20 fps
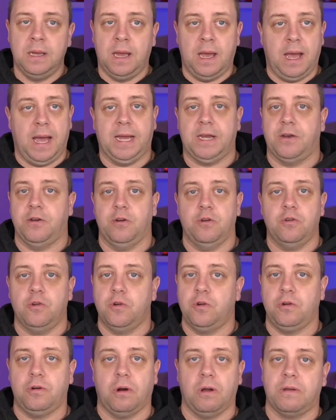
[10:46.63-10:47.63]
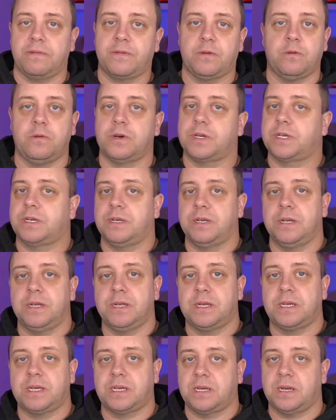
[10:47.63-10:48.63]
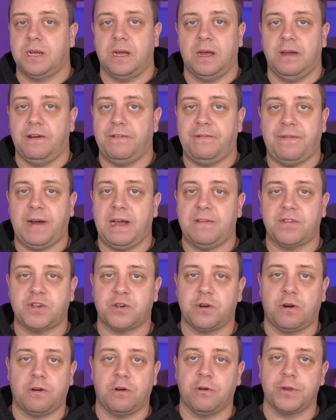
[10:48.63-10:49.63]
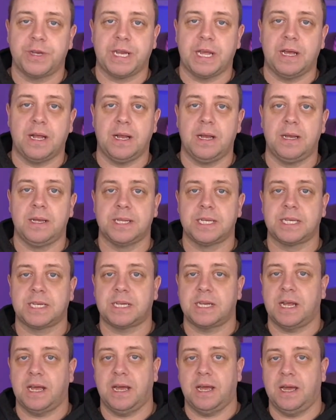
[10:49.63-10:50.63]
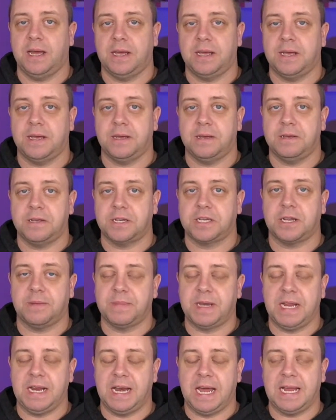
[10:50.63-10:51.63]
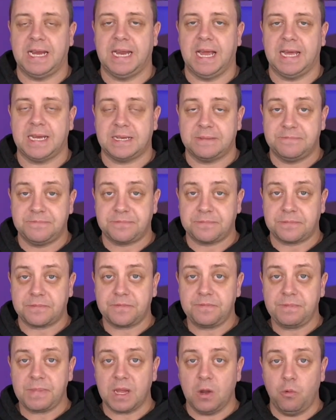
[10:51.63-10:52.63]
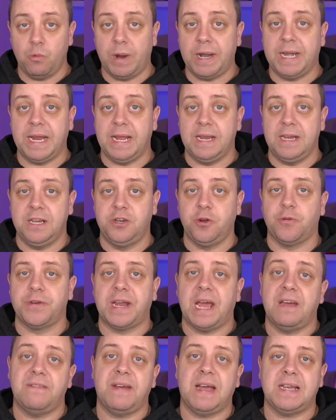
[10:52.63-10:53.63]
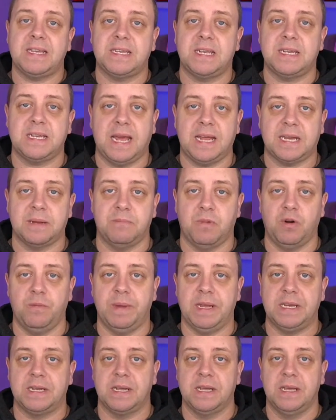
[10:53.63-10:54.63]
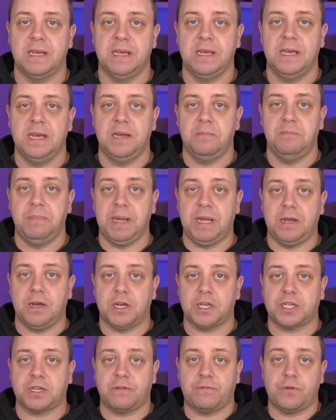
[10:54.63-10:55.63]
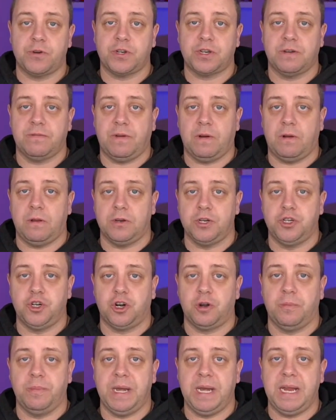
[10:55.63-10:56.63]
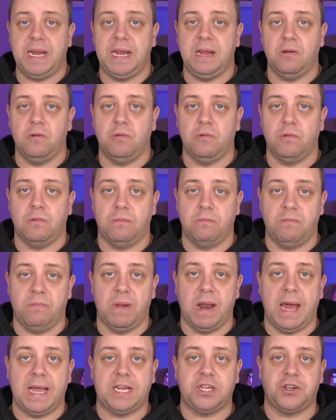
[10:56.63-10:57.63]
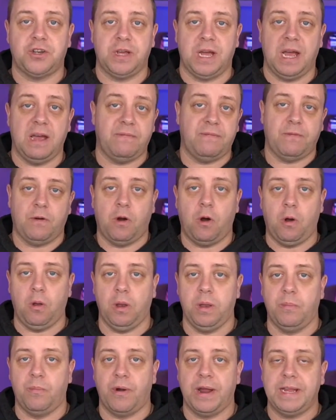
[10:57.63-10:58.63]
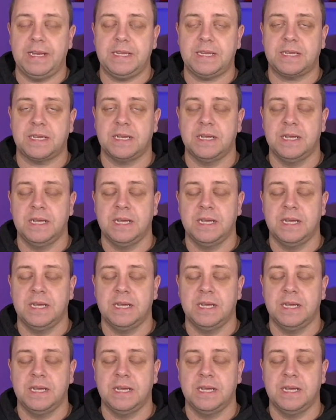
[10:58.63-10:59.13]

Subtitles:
I don't know, golf courses, 5-star hotels, something like that, where they don't have access at the moment. Because first of all, Germany likes to have all the brands